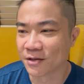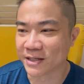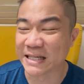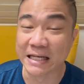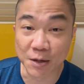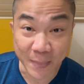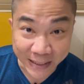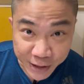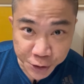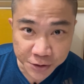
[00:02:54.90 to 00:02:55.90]
the
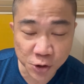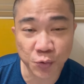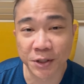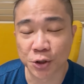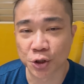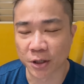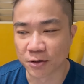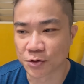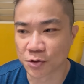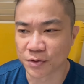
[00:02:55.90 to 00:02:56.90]
elimination switch, and
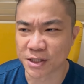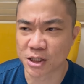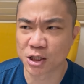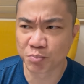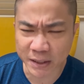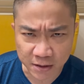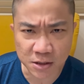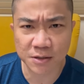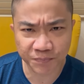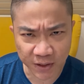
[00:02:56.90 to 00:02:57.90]
also the
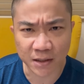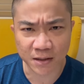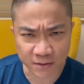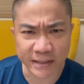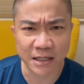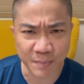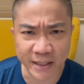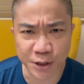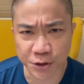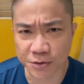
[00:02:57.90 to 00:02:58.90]
split
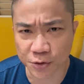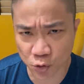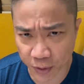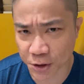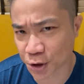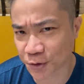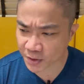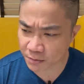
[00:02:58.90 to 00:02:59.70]
elimination switch.